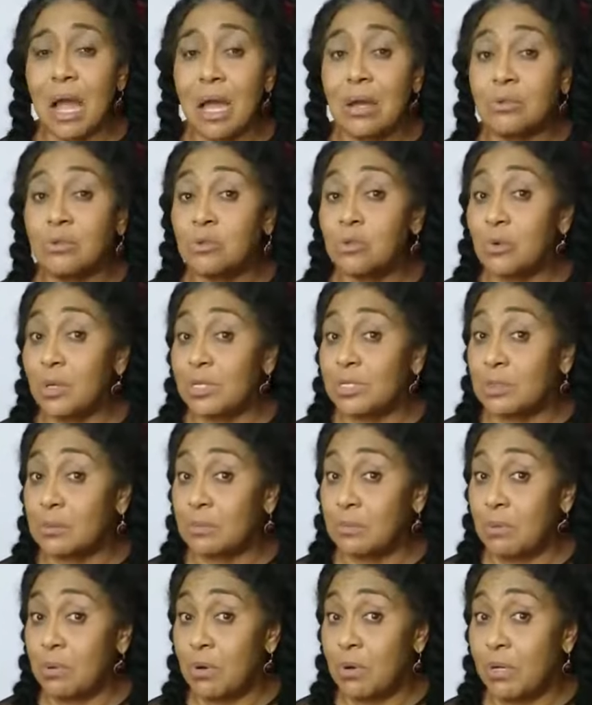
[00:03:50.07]
how to
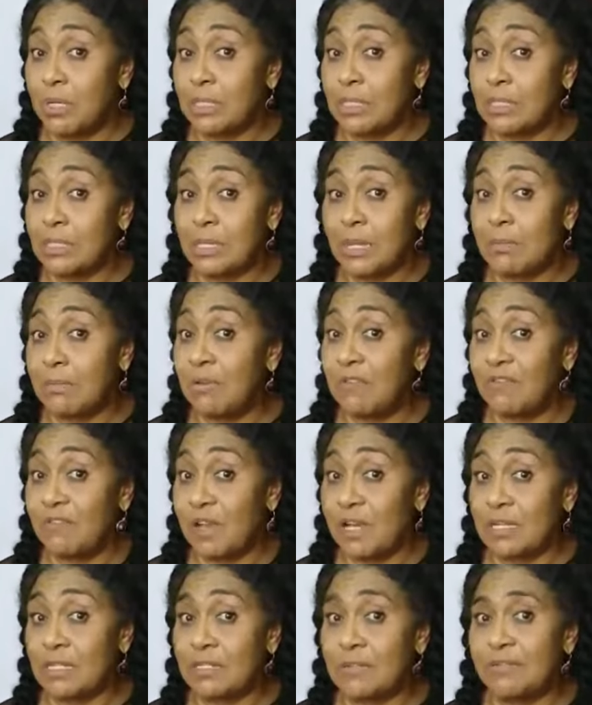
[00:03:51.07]
exploit same
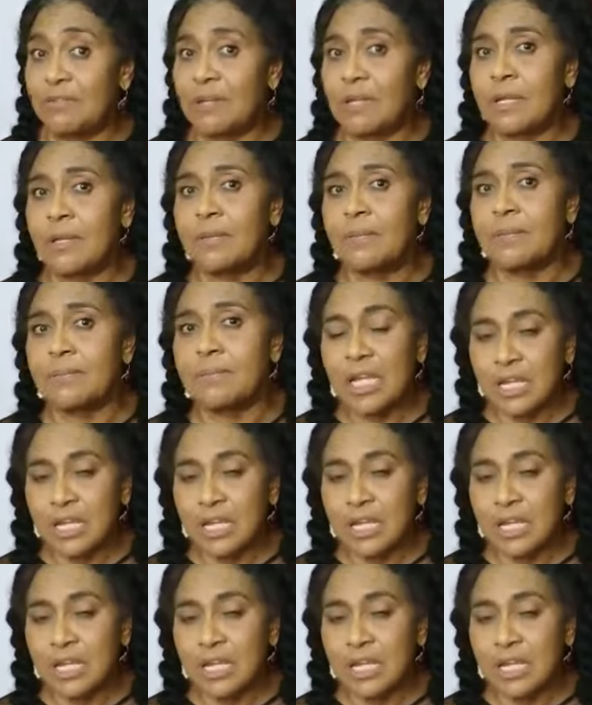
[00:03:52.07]
effectively.